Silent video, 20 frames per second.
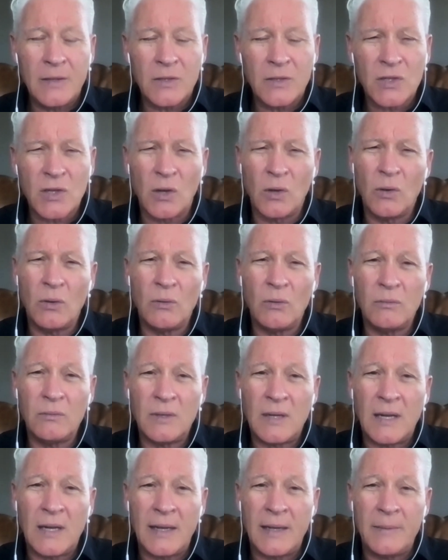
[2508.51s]

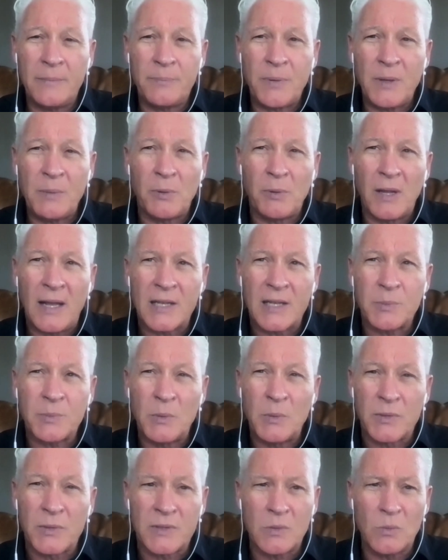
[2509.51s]
so people ask
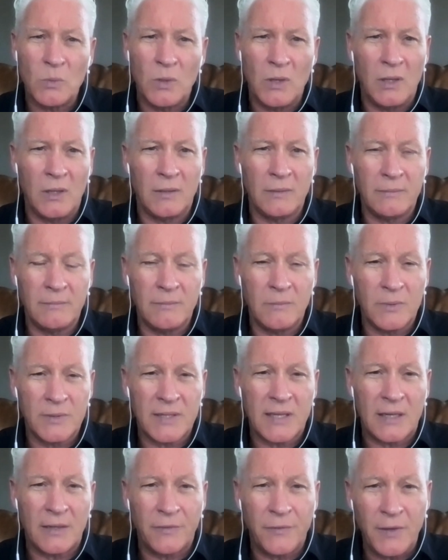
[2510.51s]
me, was
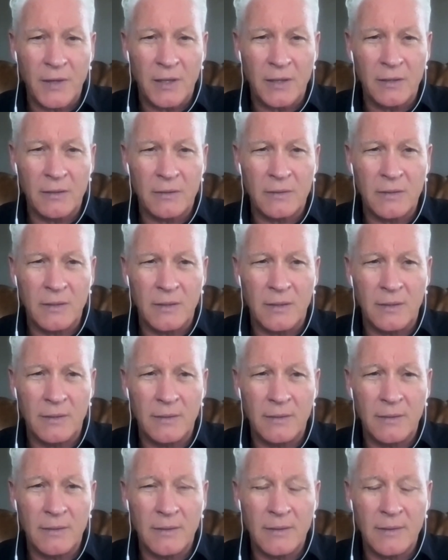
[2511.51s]
that a failure,
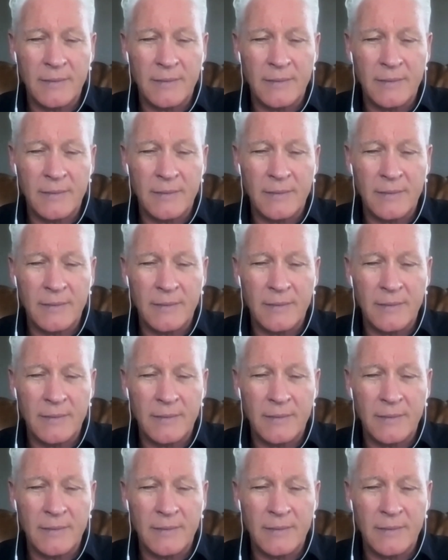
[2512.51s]
dude?